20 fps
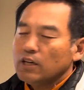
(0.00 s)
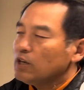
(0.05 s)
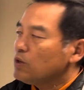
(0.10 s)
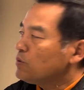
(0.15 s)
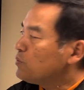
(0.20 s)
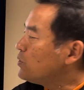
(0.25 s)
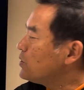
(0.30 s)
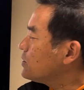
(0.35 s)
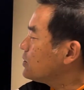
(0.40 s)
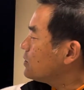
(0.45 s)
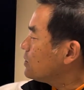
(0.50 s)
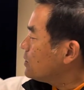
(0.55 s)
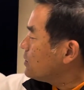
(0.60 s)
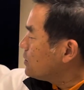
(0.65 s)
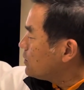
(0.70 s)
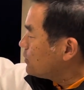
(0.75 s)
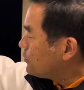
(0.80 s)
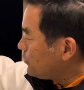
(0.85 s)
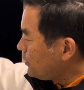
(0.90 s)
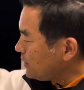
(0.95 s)
When the
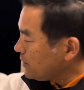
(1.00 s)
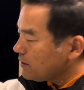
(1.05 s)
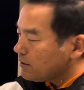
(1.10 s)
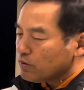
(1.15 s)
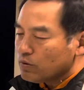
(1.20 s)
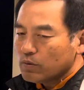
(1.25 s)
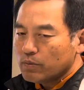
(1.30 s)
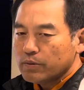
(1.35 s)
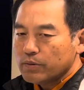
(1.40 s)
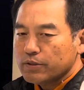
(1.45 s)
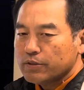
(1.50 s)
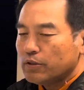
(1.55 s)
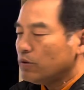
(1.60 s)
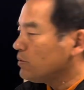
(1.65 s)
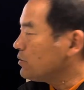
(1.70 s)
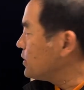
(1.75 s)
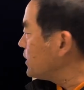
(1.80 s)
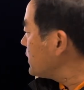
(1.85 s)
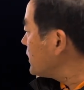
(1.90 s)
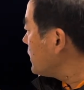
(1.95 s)
adrenaline hormone is low,
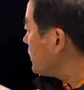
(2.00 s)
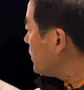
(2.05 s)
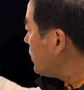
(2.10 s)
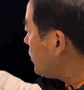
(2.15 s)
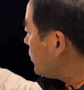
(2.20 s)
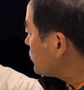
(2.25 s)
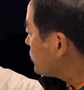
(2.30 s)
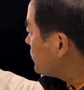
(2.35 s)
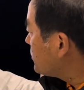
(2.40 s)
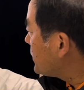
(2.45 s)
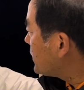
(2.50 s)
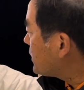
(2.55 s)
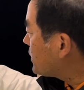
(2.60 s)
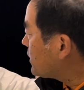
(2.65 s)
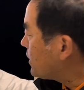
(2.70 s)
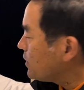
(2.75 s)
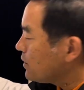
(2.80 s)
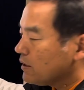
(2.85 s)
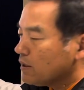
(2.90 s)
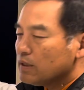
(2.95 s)
they can also make
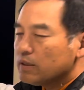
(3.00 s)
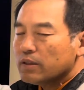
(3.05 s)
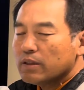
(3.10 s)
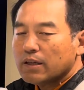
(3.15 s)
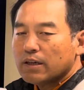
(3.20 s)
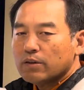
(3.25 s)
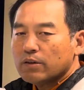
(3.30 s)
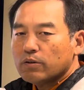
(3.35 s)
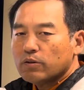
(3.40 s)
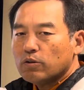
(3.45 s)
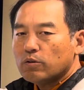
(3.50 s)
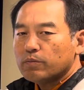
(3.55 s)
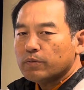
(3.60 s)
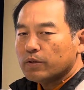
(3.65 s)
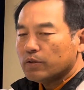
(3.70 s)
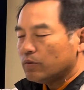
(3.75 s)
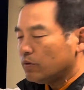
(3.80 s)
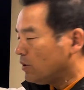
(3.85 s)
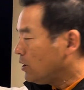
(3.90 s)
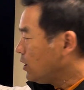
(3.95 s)
the thyroid hormone
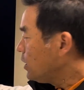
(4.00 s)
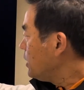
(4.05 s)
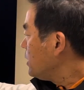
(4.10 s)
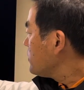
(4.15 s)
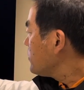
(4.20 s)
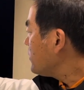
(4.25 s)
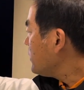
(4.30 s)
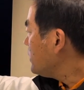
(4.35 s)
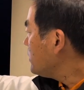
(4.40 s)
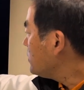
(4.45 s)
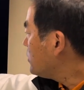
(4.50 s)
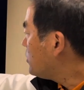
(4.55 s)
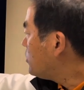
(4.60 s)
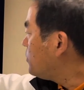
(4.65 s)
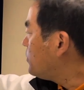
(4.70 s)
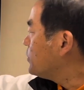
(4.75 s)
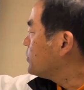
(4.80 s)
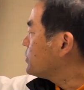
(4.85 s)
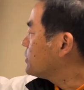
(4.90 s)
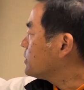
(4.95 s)
low. Thyroid
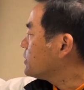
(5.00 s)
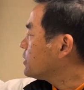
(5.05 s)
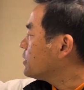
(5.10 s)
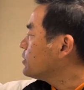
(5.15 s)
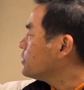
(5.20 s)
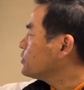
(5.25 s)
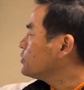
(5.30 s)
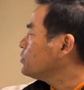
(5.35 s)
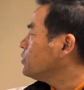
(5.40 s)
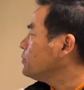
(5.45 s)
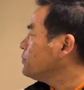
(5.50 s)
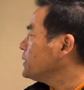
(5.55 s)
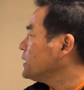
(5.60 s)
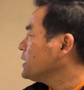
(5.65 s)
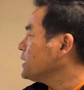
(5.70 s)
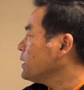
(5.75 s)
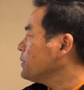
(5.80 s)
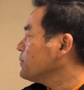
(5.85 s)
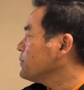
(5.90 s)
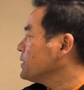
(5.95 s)
hormones control
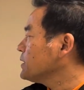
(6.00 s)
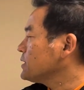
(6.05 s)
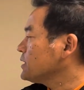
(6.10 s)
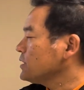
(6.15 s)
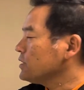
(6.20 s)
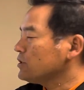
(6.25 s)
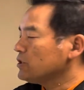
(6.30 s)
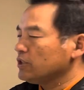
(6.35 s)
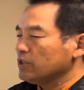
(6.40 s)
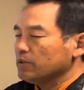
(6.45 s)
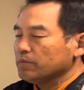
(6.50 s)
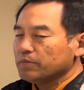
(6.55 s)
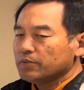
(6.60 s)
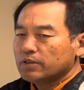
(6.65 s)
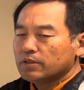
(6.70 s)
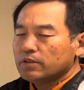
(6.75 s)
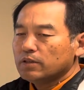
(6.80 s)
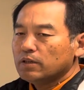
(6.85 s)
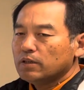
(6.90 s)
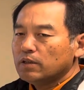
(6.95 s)
metabolic
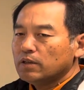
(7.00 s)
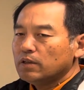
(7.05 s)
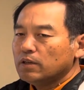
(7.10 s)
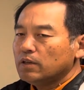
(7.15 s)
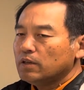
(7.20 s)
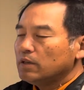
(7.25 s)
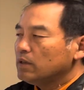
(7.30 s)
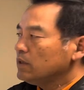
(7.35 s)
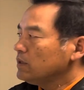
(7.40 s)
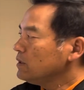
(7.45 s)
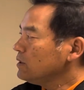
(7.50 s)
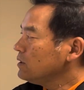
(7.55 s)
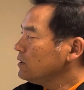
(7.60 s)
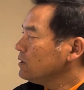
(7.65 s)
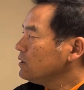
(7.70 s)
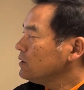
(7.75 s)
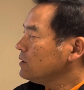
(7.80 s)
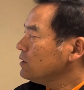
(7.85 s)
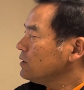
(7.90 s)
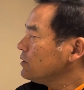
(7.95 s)
systems.
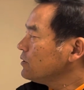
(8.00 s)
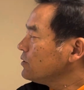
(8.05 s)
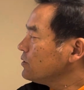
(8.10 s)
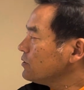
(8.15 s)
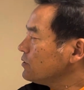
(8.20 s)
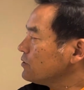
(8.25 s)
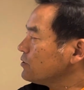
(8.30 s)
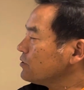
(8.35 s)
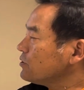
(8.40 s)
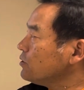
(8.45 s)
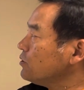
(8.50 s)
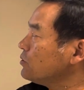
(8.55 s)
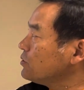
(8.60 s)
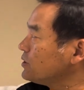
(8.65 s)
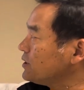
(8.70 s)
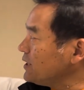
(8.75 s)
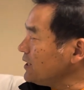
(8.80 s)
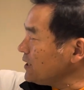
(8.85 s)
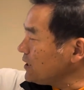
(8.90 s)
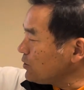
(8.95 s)
So
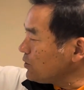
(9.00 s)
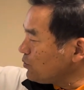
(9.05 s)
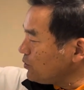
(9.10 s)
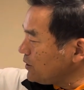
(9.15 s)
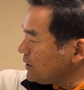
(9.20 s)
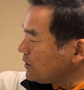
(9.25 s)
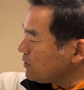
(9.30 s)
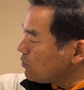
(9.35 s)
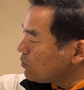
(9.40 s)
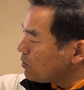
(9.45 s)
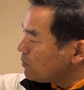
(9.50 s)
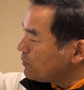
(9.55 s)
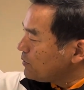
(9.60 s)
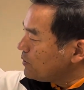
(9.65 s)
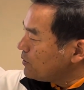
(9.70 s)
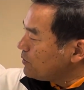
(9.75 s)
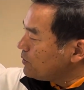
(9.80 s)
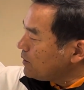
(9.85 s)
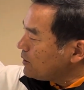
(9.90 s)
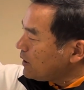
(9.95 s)
these three
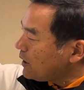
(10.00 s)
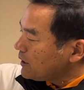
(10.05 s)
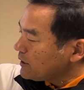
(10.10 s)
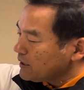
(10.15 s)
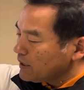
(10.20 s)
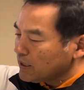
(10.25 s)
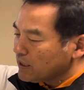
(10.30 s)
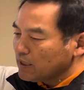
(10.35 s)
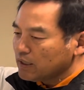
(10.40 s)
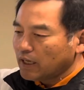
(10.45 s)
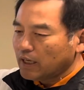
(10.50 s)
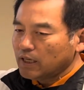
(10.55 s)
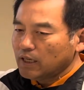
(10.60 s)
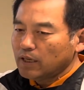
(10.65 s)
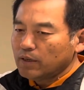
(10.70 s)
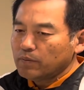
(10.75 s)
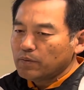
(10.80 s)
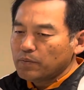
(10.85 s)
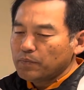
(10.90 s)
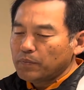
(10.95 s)
hormones are in the
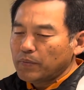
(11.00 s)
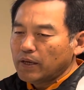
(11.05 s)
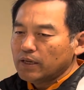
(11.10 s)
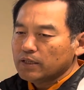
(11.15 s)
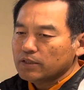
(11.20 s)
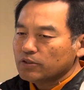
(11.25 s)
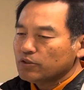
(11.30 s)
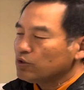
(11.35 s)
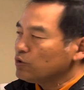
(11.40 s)
dynamic balance.